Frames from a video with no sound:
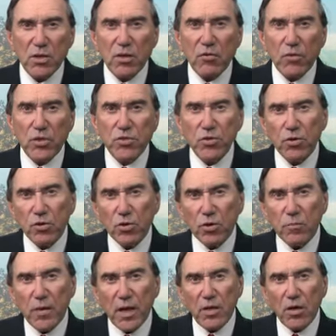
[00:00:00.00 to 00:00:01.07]
Richard Erb,
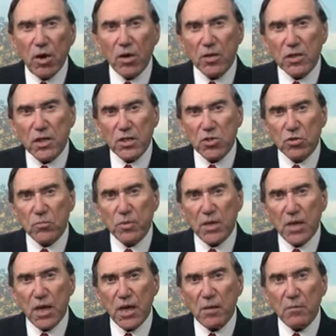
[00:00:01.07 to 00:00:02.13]
an art teacher,
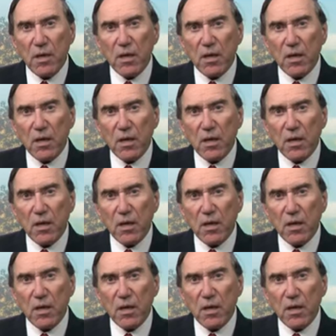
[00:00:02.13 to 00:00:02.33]
became